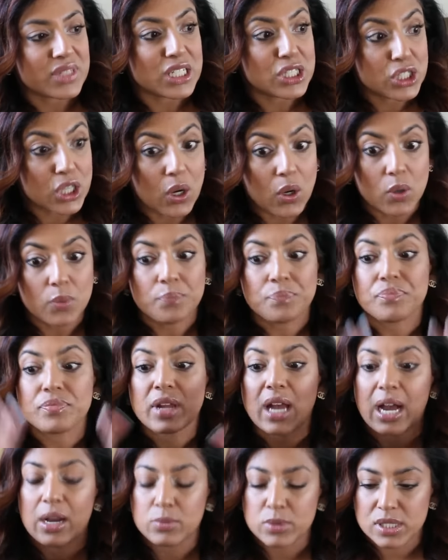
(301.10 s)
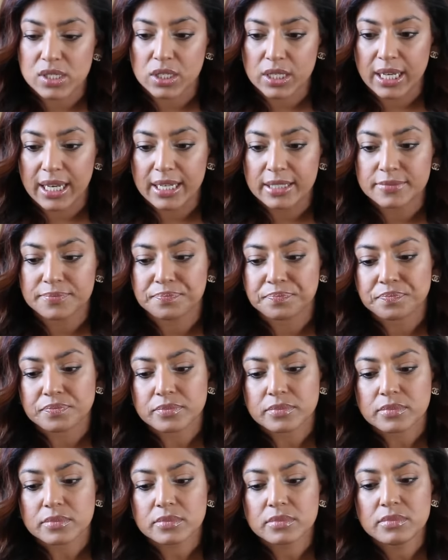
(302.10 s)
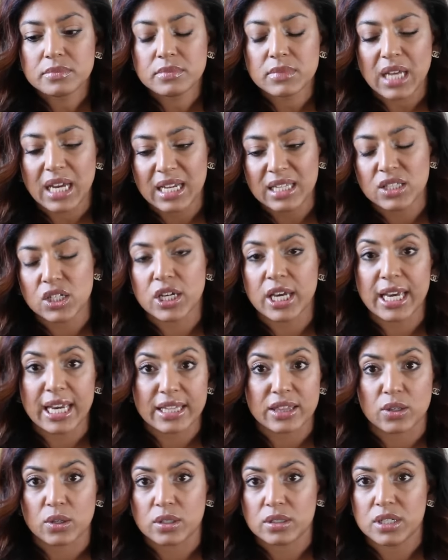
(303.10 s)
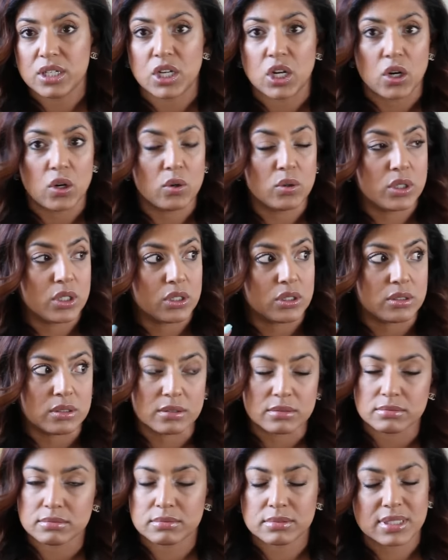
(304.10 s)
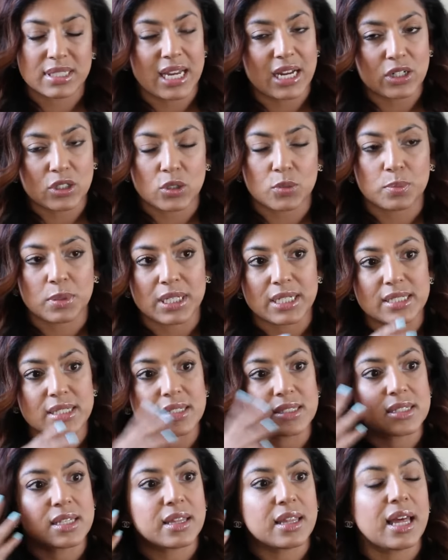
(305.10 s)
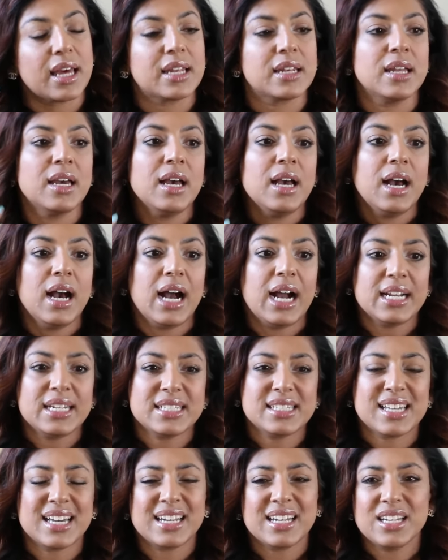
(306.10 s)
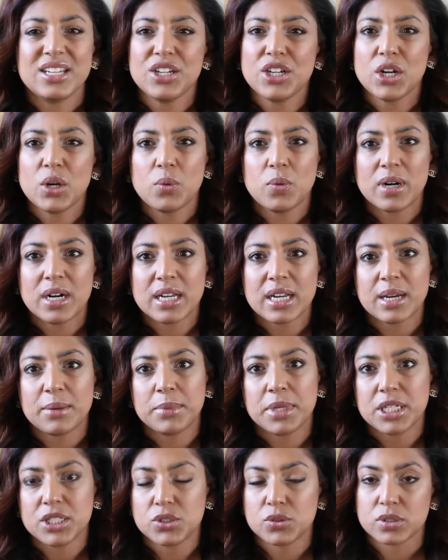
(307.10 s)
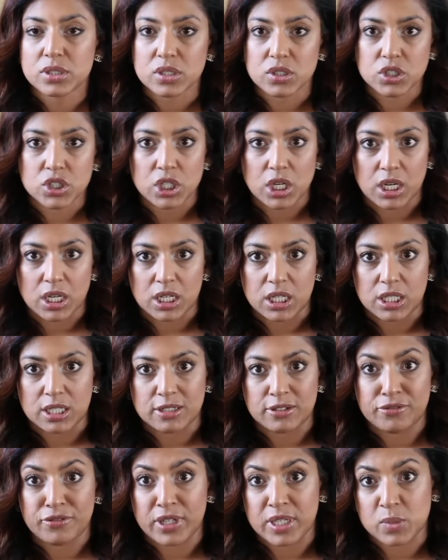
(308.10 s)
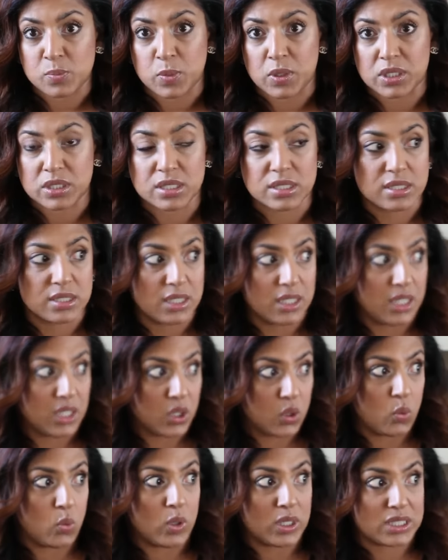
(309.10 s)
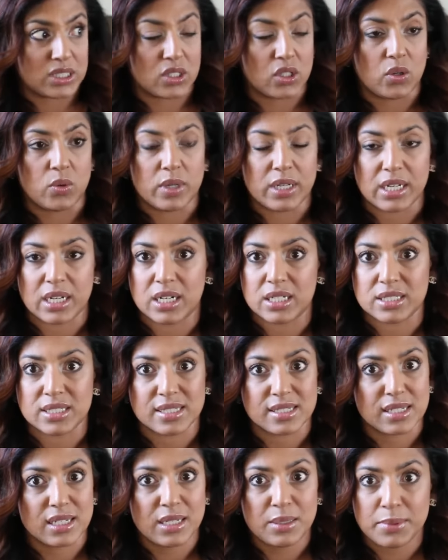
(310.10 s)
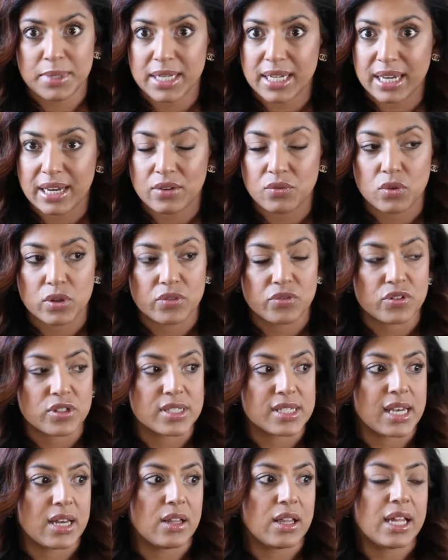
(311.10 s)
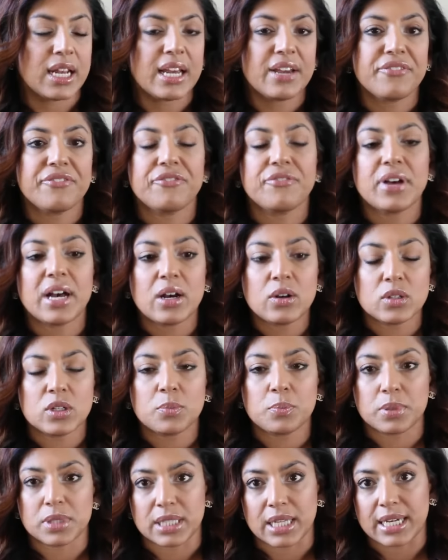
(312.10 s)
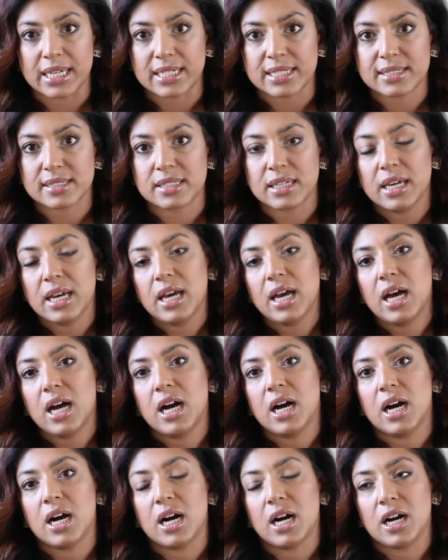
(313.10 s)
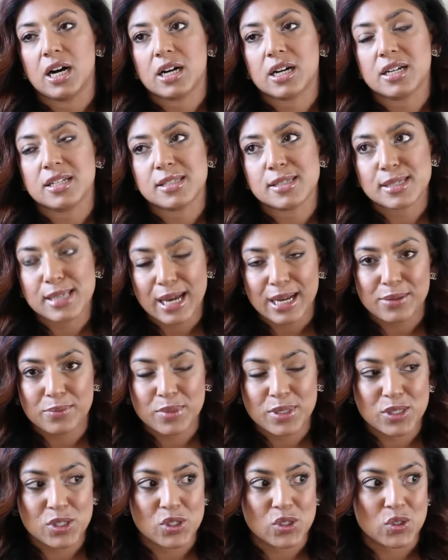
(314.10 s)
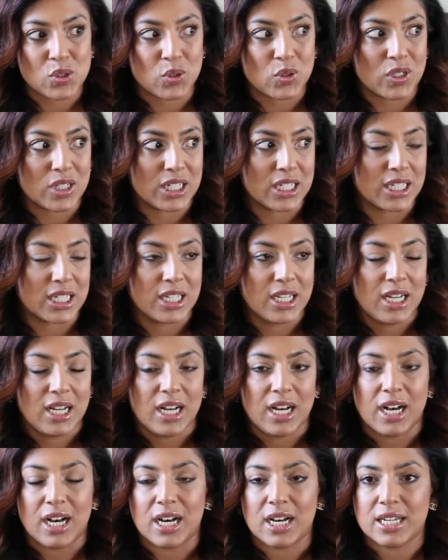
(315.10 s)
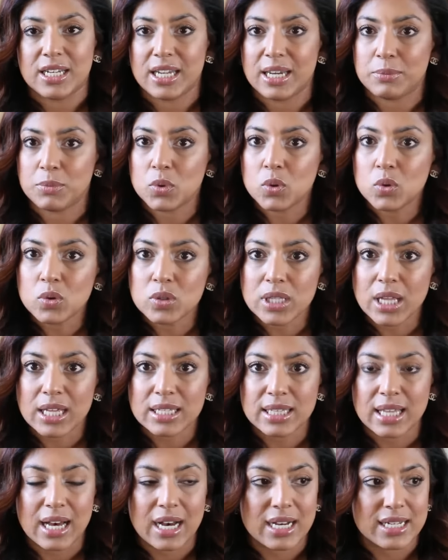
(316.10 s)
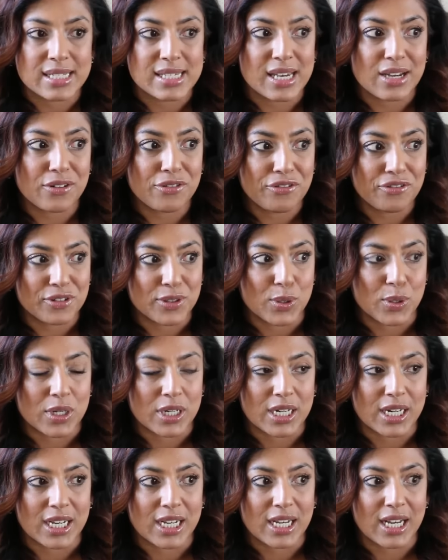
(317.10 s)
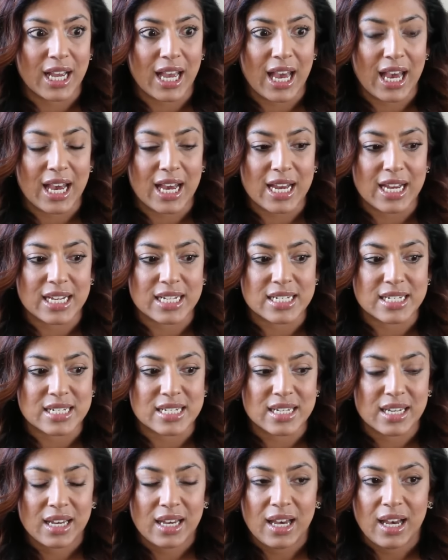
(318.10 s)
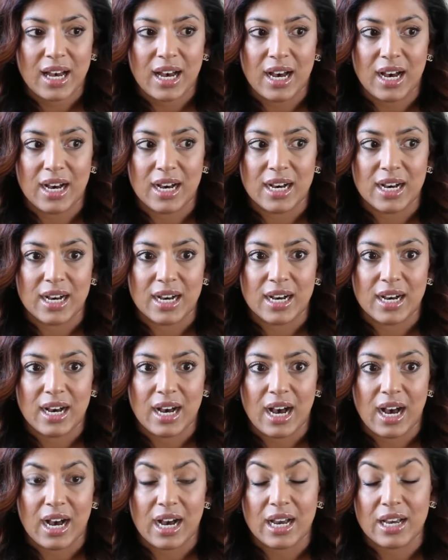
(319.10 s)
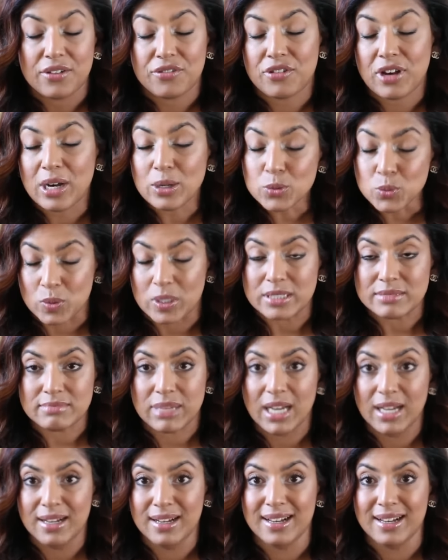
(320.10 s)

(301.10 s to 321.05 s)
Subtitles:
So I was looking and looking at the, you know, your standard places. And then I decided, you know what, I'm going to do a search on Facebook to see what's going on. Does anybody have one for sale? And I found a place, a consignment store named Ooh La La. It's out of Florida. And I found one.